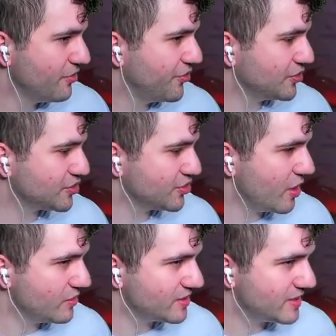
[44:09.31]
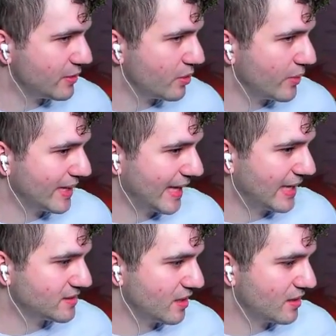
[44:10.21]
There's no secret we
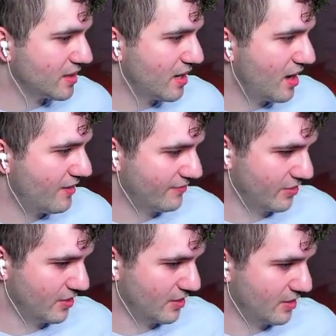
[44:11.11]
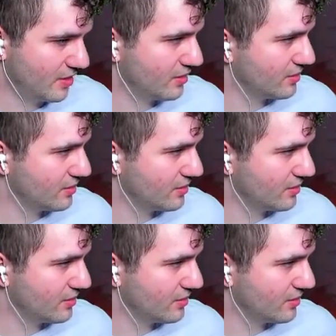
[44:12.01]
can't uncover.